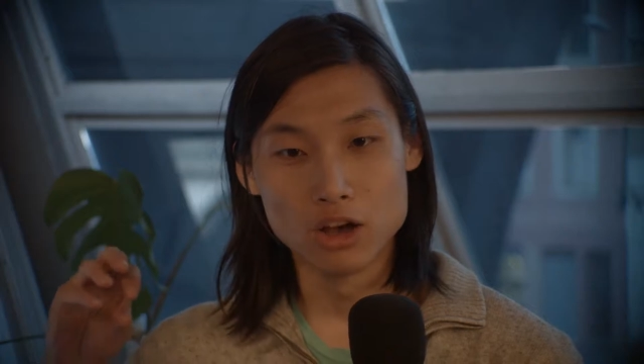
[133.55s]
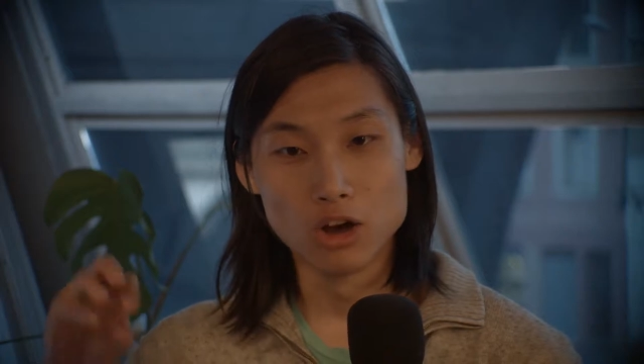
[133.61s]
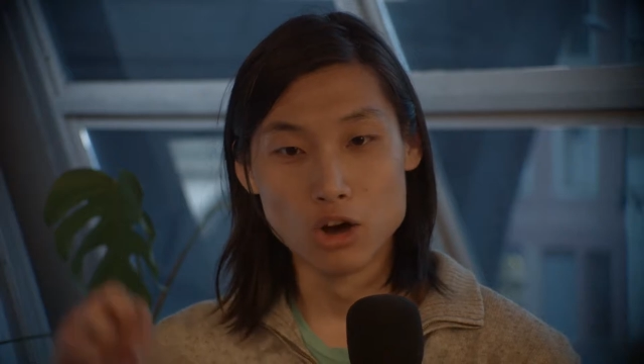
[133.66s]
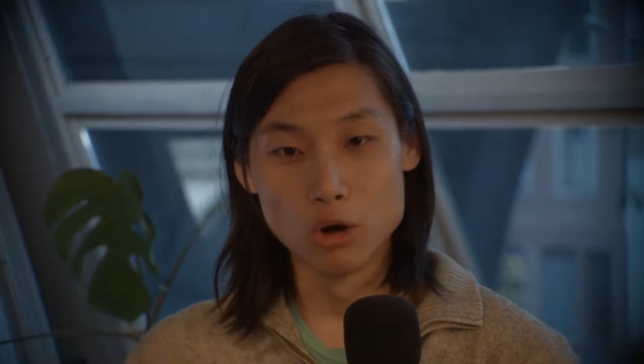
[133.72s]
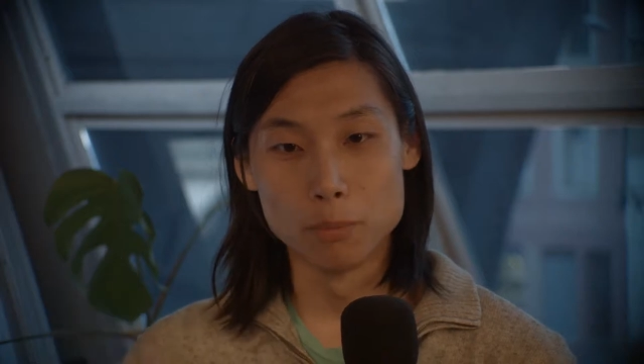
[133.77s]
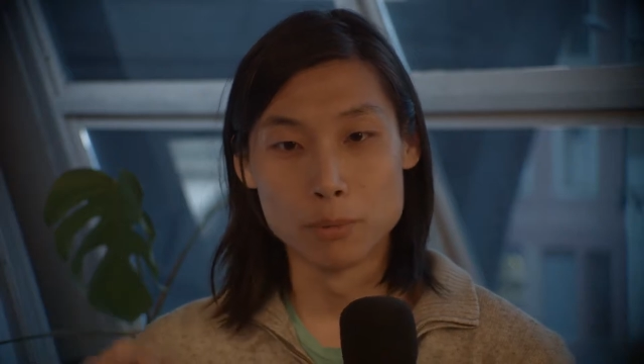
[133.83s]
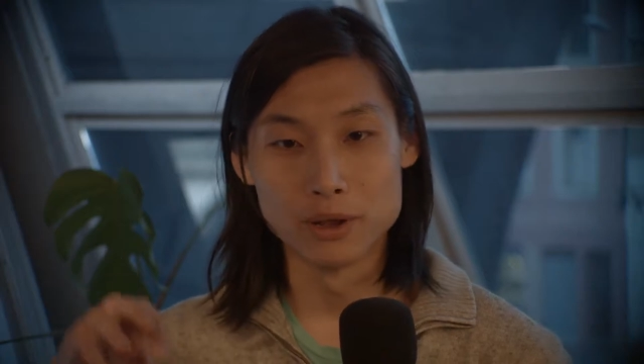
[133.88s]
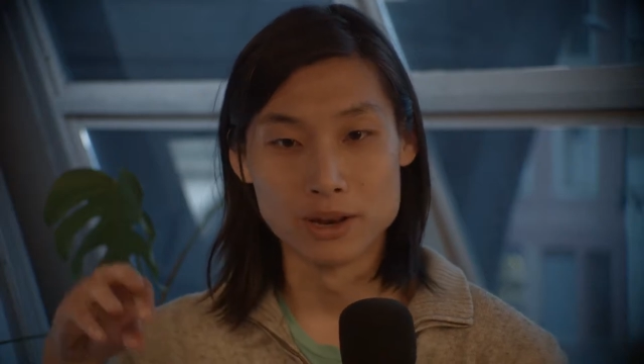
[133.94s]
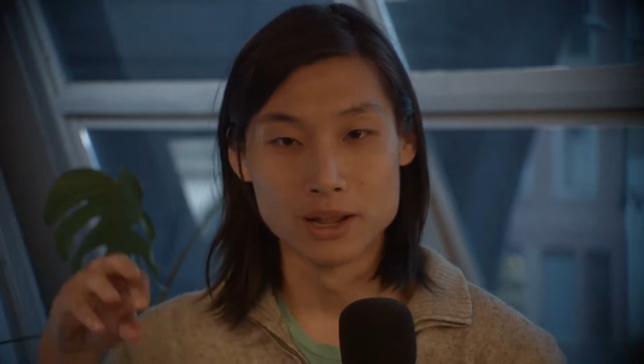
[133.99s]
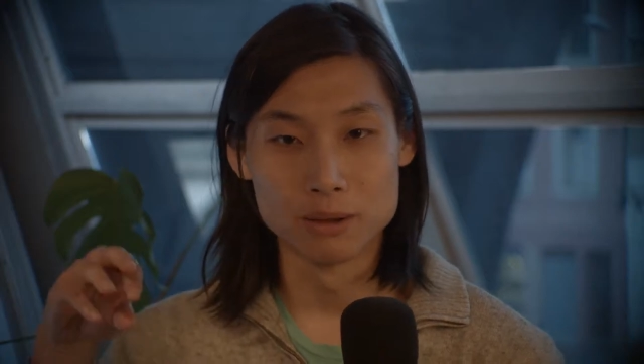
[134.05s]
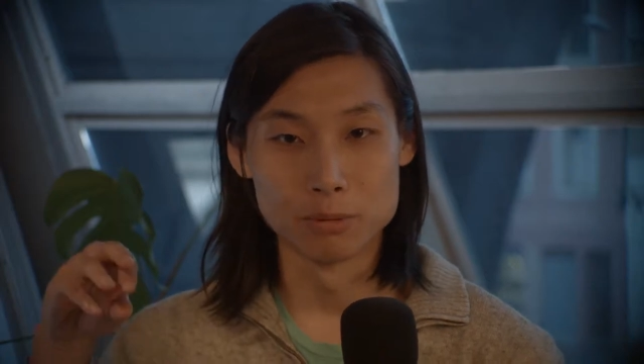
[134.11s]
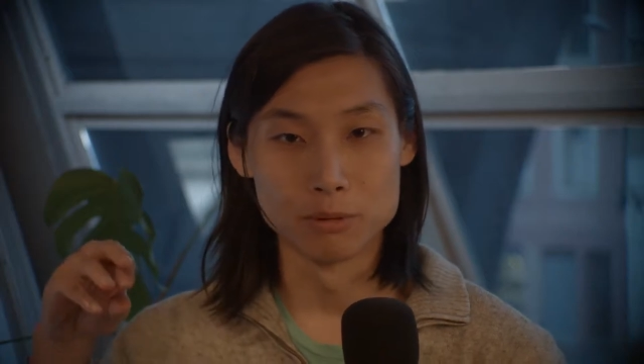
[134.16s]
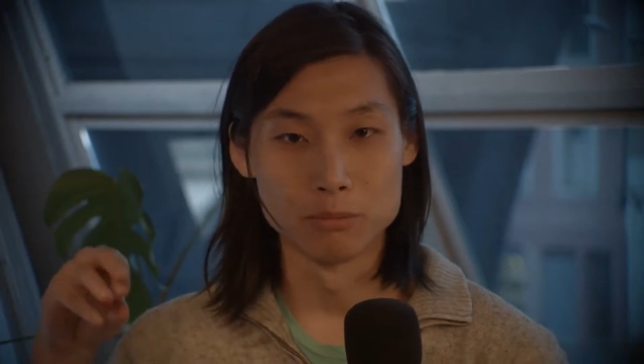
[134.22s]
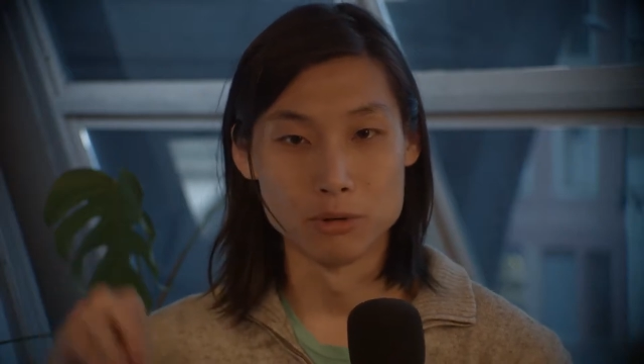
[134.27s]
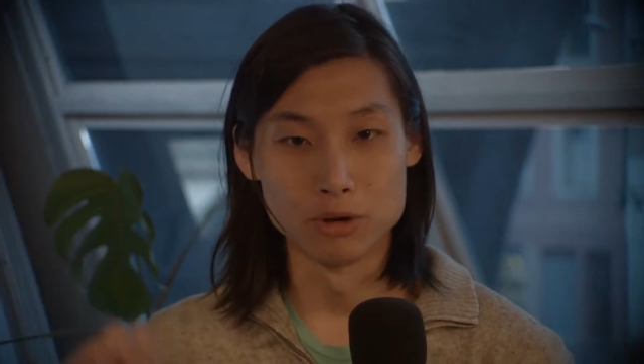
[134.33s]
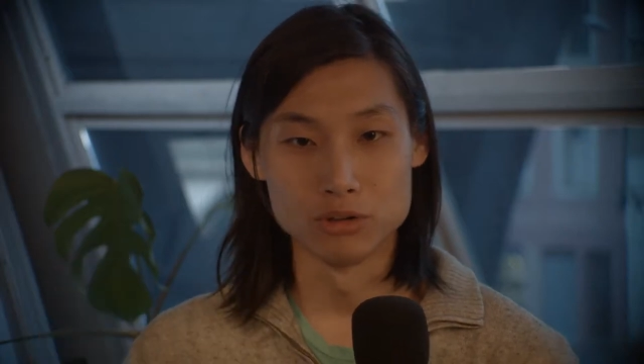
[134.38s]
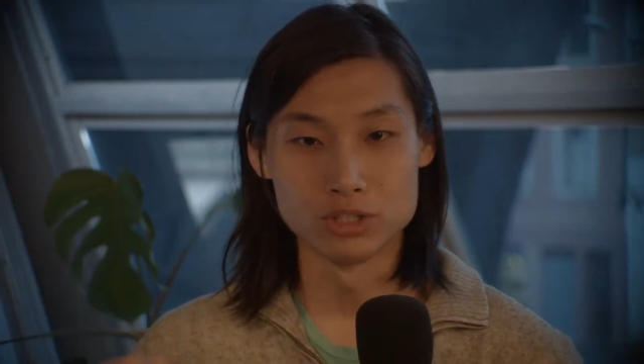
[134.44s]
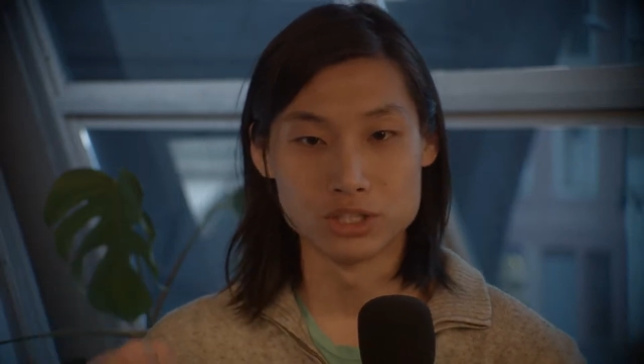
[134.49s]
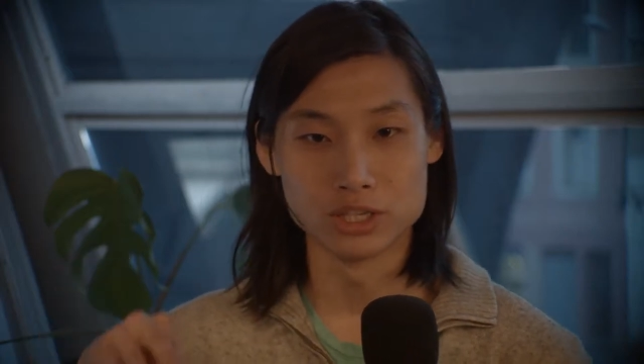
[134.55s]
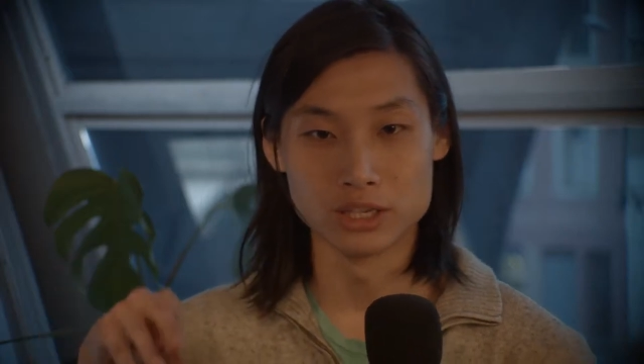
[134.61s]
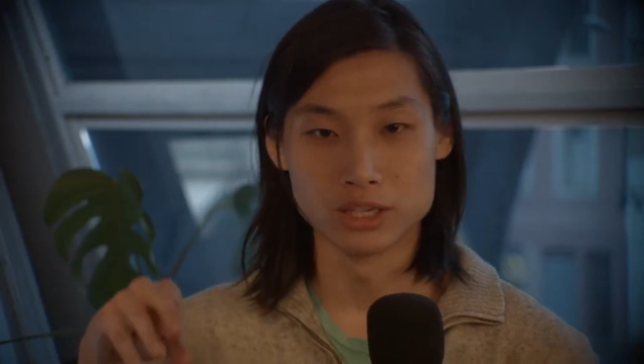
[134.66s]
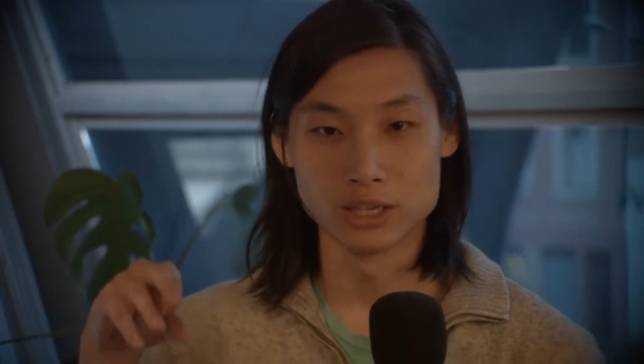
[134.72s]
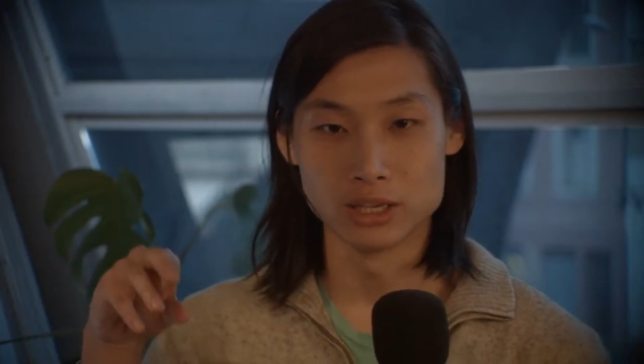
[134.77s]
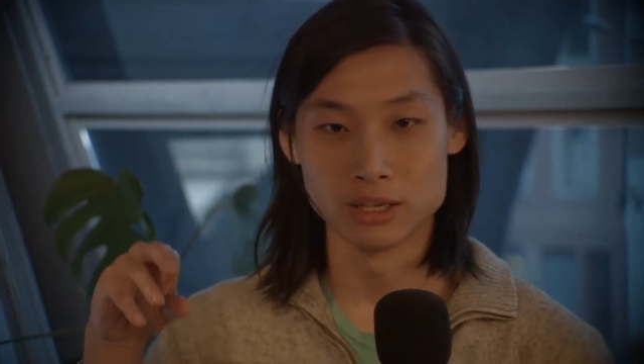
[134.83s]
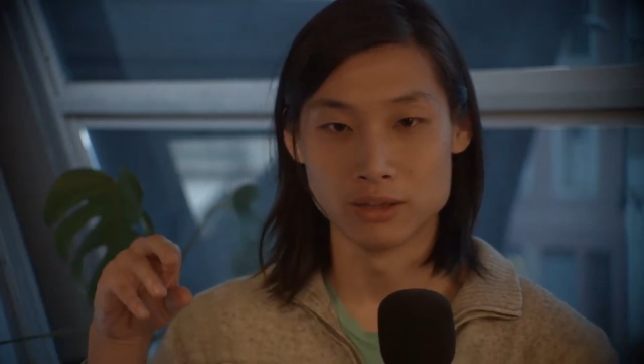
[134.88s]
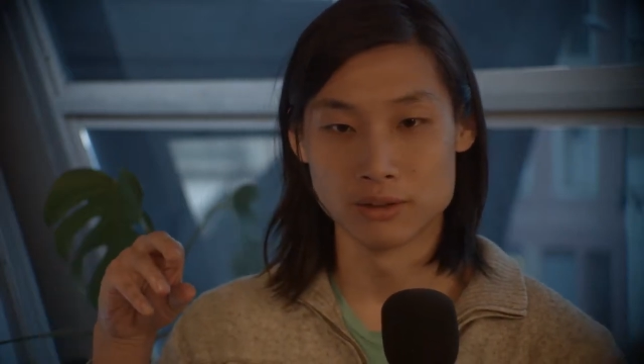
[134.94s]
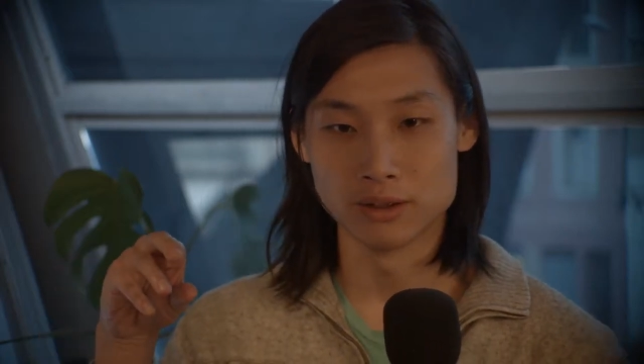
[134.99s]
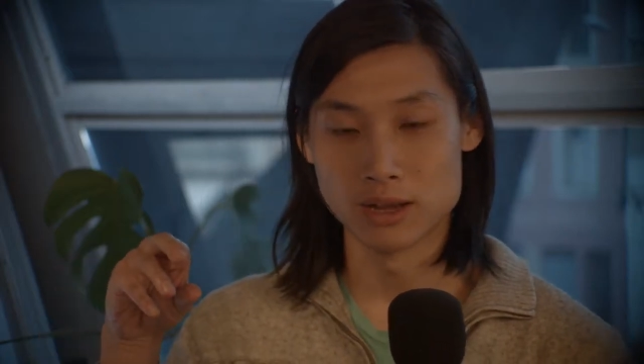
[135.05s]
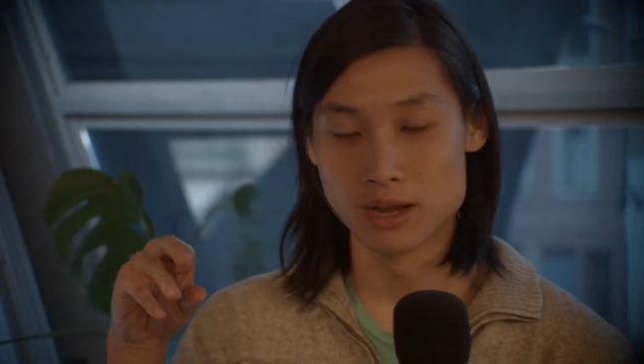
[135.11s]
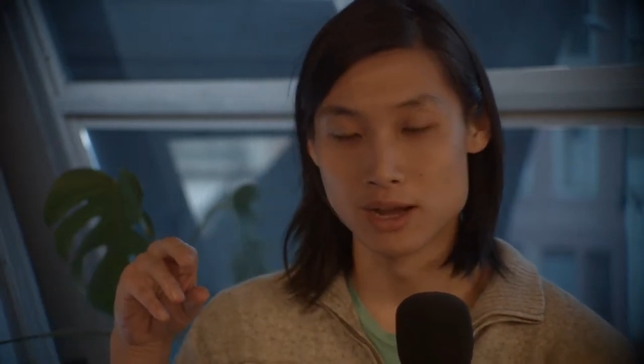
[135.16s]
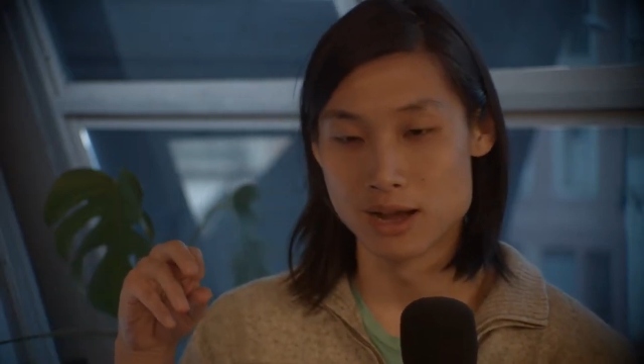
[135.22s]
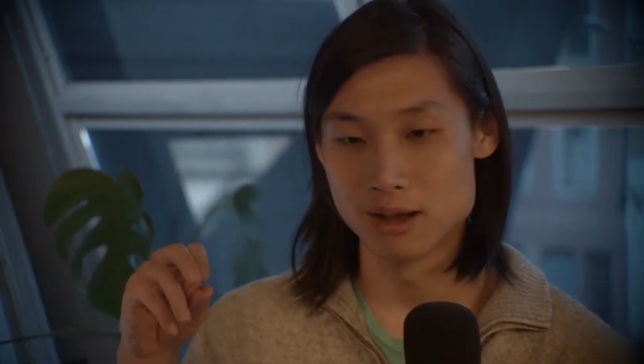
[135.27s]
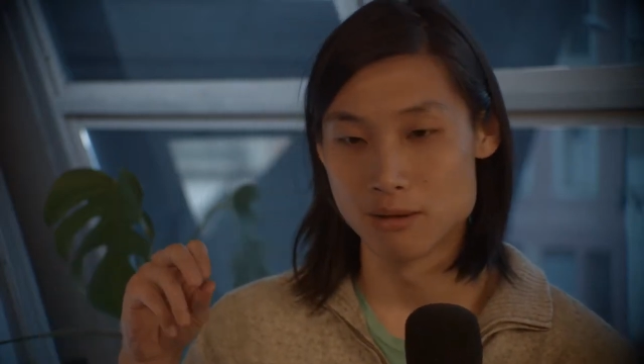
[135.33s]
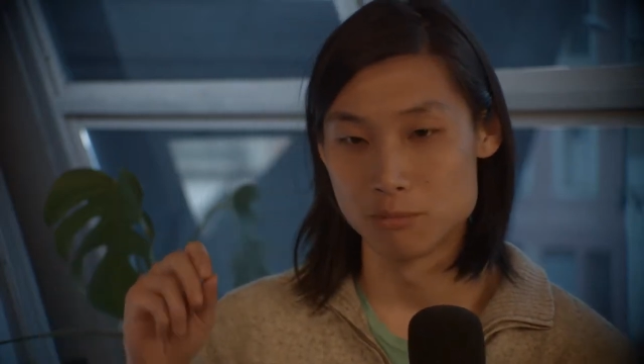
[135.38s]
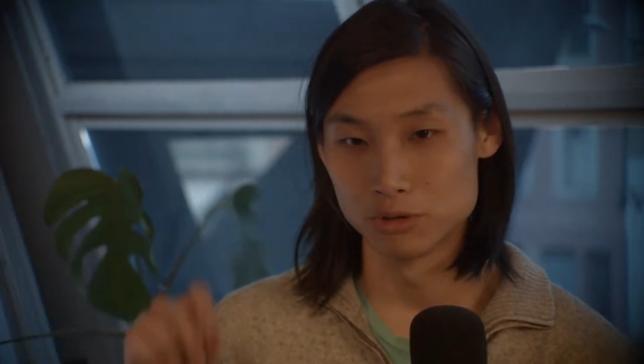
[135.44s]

open up a multi uh,